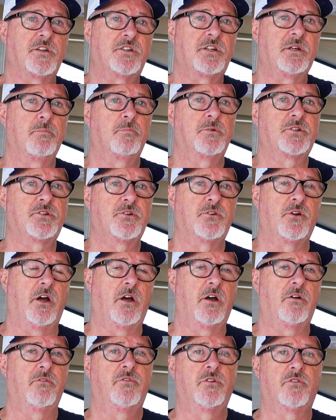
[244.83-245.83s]
temperature
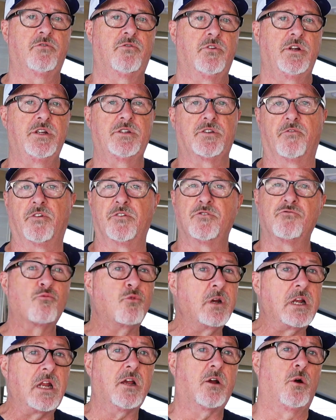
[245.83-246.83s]
of your freezer, if it's
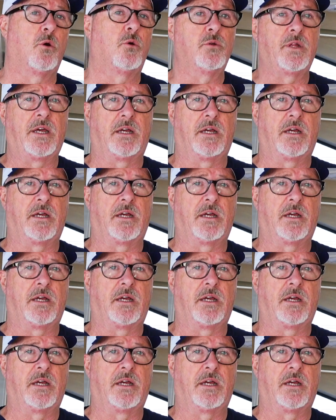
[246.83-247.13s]
really cold